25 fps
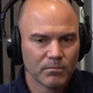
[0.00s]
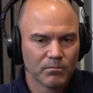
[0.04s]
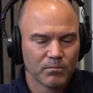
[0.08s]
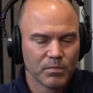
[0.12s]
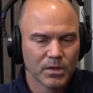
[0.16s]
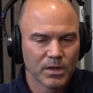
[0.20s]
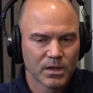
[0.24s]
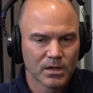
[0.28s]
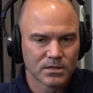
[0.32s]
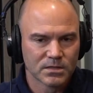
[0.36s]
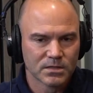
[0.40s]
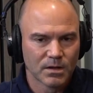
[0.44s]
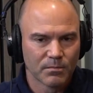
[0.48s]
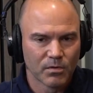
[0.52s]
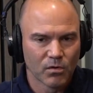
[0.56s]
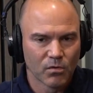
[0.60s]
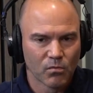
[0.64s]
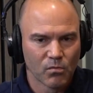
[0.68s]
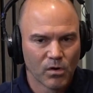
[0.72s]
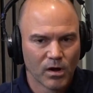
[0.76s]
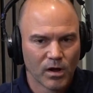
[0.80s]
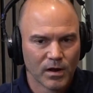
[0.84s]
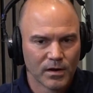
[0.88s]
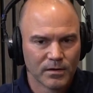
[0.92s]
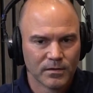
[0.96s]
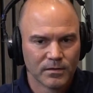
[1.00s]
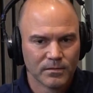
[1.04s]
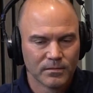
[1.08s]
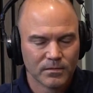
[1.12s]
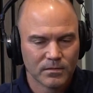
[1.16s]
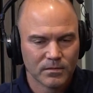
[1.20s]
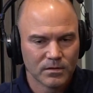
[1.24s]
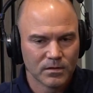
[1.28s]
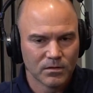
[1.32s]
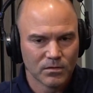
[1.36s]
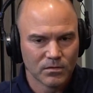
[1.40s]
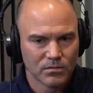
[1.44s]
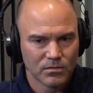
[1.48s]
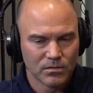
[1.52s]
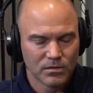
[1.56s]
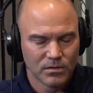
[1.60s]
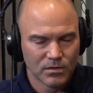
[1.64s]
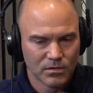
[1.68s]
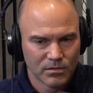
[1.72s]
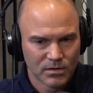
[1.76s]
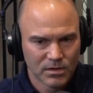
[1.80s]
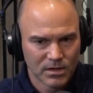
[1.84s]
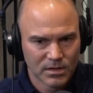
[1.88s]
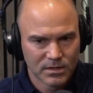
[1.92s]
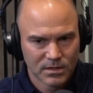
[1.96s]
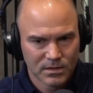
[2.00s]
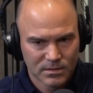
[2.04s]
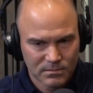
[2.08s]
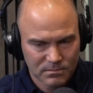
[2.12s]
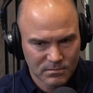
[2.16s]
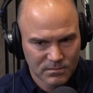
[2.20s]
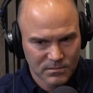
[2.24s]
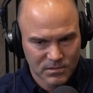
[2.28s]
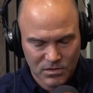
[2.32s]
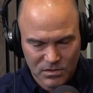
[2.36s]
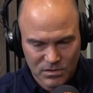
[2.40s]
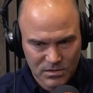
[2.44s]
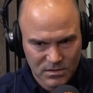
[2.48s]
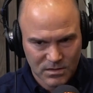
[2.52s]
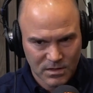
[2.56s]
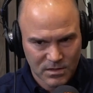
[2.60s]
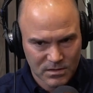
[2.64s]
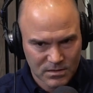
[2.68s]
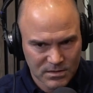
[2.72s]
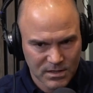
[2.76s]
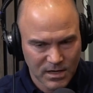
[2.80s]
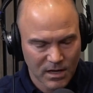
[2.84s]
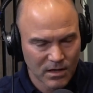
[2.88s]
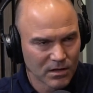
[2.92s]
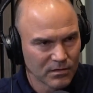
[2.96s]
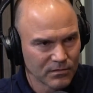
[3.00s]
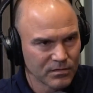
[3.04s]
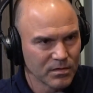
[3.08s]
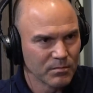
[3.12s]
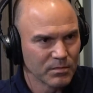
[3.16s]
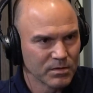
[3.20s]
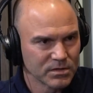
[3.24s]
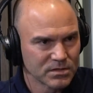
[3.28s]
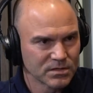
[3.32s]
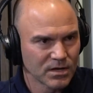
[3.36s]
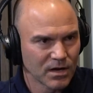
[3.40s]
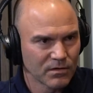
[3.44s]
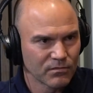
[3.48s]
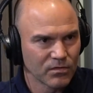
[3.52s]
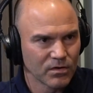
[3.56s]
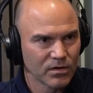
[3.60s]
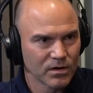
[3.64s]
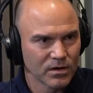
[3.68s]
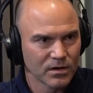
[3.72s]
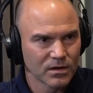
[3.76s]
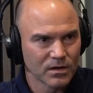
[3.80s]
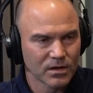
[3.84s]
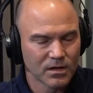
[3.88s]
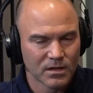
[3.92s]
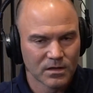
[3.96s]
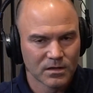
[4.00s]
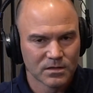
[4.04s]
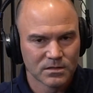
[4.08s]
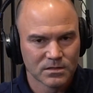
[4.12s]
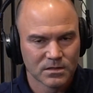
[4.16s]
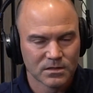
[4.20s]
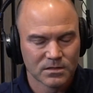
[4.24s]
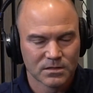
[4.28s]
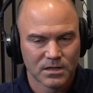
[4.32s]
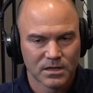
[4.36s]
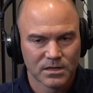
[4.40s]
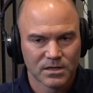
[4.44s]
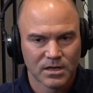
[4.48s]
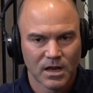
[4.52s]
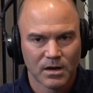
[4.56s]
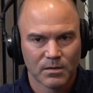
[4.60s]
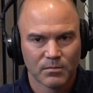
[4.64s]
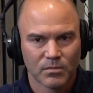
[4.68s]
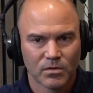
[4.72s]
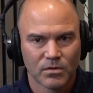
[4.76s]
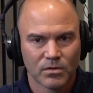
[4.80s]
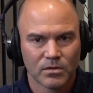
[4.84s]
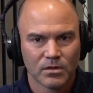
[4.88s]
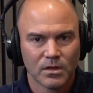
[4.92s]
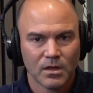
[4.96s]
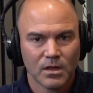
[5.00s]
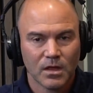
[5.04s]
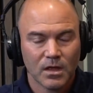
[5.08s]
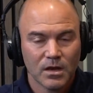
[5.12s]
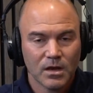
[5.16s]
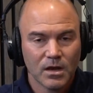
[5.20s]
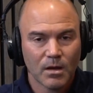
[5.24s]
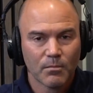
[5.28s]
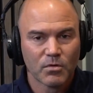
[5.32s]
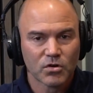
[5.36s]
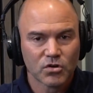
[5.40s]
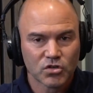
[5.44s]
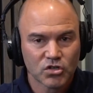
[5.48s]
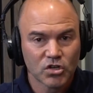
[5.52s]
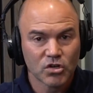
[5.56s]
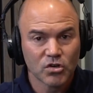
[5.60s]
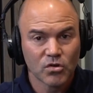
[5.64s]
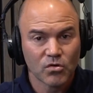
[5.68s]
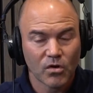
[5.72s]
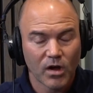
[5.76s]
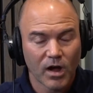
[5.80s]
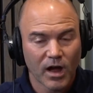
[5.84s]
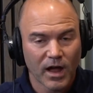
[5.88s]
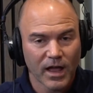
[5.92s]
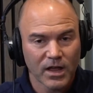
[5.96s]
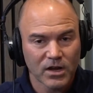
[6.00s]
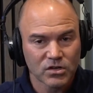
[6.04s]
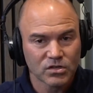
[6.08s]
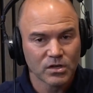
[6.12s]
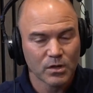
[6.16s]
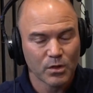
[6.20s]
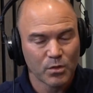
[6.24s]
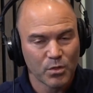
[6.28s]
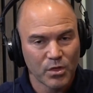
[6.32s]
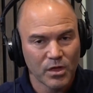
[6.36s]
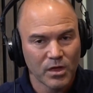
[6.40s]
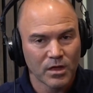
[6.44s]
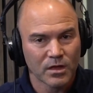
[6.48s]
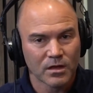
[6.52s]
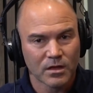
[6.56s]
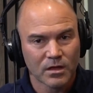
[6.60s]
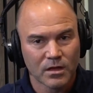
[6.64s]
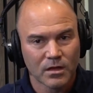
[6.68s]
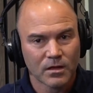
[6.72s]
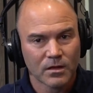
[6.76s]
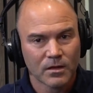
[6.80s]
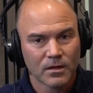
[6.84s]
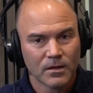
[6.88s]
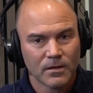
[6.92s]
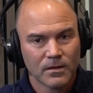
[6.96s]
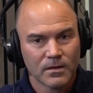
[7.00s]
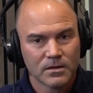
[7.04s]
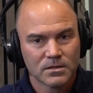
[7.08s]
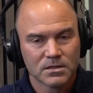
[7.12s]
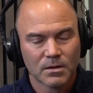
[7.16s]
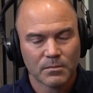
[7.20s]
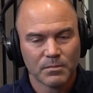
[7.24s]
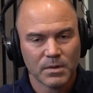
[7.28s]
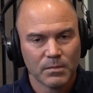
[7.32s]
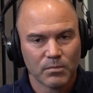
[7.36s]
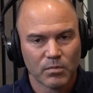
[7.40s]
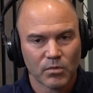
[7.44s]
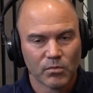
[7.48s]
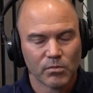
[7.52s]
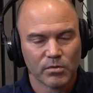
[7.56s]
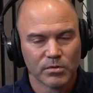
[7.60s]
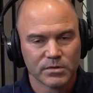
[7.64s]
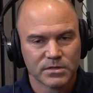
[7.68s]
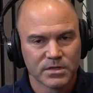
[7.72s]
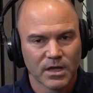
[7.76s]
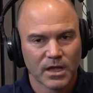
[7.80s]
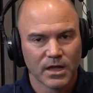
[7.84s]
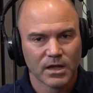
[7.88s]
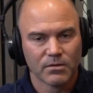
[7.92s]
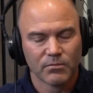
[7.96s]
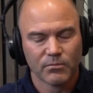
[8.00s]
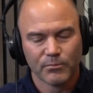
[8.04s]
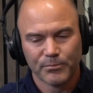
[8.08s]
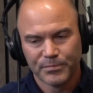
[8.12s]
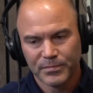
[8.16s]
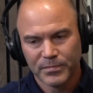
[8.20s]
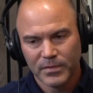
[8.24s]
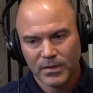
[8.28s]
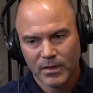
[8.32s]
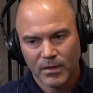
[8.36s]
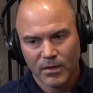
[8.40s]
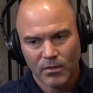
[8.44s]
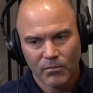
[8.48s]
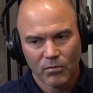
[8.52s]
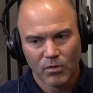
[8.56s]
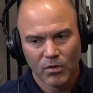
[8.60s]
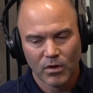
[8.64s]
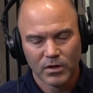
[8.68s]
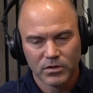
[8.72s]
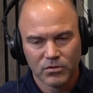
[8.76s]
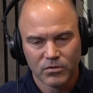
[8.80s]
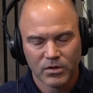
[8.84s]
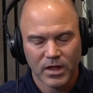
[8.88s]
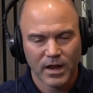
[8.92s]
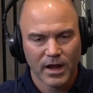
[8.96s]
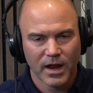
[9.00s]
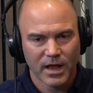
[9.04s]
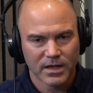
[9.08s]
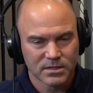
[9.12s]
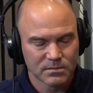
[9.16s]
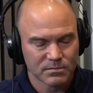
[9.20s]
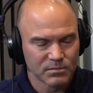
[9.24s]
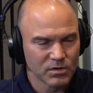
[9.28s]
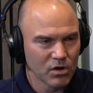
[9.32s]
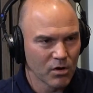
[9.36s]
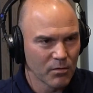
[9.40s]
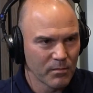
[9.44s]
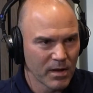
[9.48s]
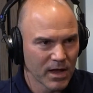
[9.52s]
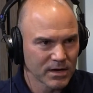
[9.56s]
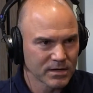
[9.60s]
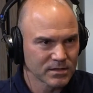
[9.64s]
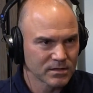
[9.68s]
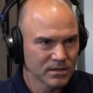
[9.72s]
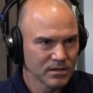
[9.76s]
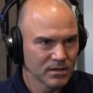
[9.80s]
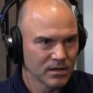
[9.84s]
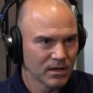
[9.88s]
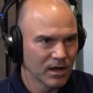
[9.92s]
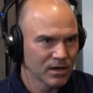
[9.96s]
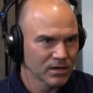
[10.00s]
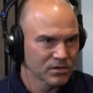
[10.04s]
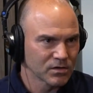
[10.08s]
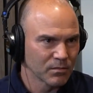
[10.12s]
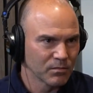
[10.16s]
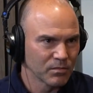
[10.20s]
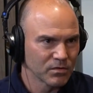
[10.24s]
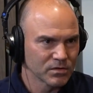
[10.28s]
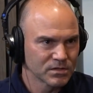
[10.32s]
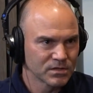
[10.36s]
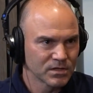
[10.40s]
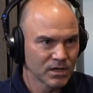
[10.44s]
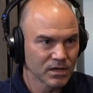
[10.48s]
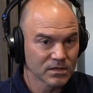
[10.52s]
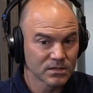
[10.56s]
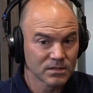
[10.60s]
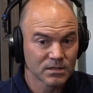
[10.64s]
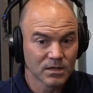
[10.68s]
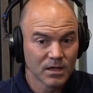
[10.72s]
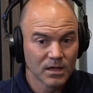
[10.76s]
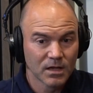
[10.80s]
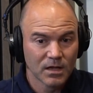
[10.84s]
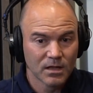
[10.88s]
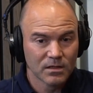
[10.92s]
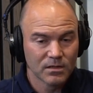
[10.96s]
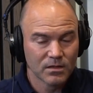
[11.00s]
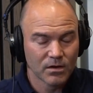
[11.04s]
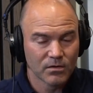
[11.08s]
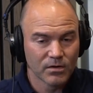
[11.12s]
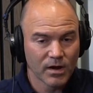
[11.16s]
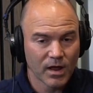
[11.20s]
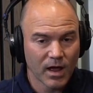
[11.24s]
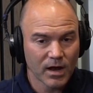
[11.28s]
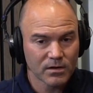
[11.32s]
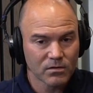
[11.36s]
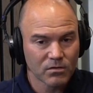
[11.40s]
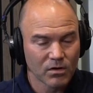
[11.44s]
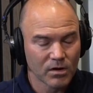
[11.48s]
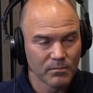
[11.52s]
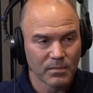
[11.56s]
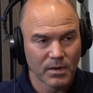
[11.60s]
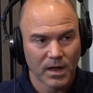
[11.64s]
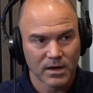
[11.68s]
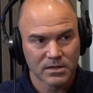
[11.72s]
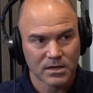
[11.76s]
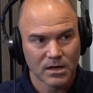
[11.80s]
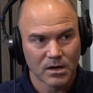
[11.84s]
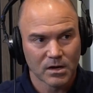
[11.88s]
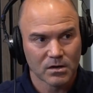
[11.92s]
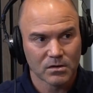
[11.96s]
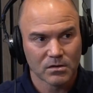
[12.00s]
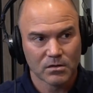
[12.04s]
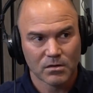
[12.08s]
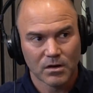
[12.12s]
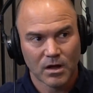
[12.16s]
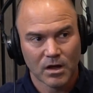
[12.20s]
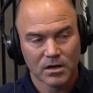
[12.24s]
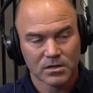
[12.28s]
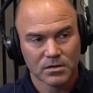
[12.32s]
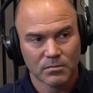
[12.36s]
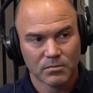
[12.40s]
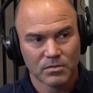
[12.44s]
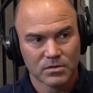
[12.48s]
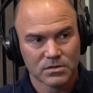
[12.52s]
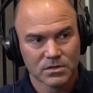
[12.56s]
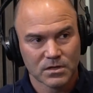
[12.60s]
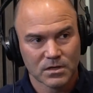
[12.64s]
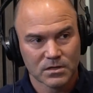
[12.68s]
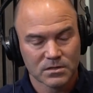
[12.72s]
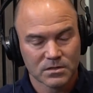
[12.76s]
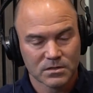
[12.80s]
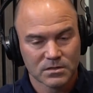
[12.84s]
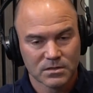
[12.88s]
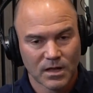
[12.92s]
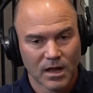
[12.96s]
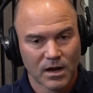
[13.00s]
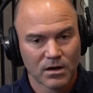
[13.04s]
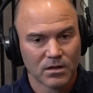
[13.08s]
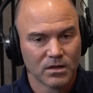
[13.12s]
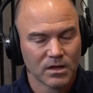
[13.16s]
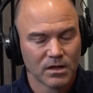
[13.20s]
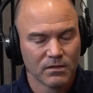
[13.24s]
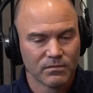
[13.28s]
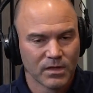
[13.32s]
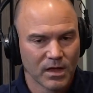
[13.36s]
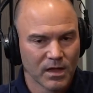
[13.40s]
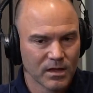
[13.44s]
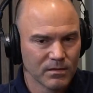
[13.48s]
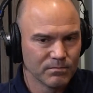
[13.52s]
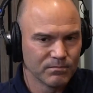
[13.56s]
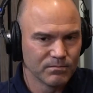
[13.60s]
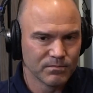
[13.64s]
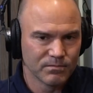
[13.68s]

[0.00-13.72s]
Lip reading: because number one, you need to just the scale of human suffering is untenable. Number two, I actually think some people will say, well, you can ask them to go back to October 6th. They're not going back to October 6th. Not only have they